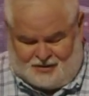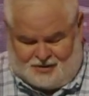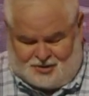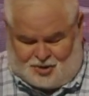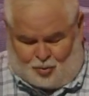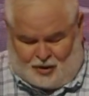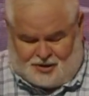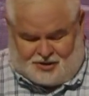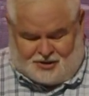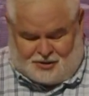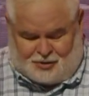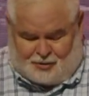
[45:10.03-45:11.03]
So what does he
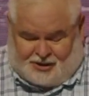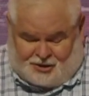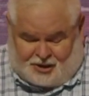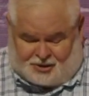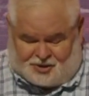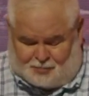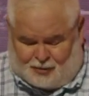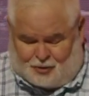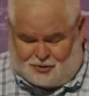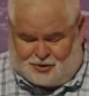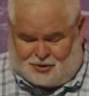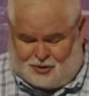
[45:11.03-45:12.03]
do? He
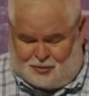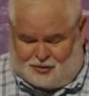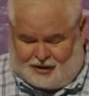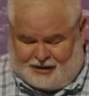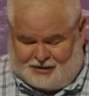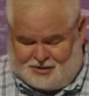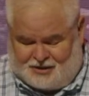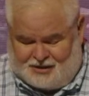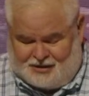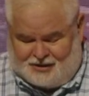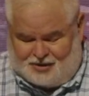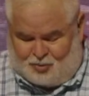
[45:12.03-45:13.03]
juxtaposes two things,
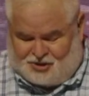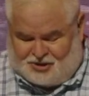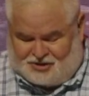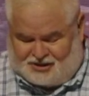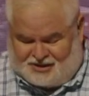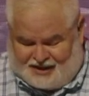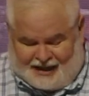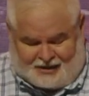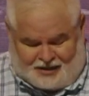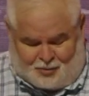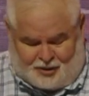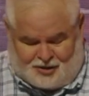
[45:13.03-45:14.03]
which is
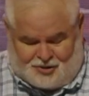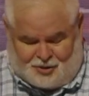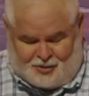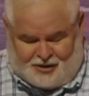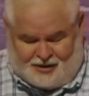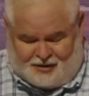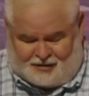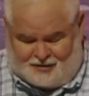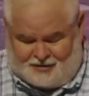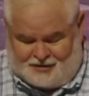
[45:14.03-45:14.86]
exactly what he's doing here.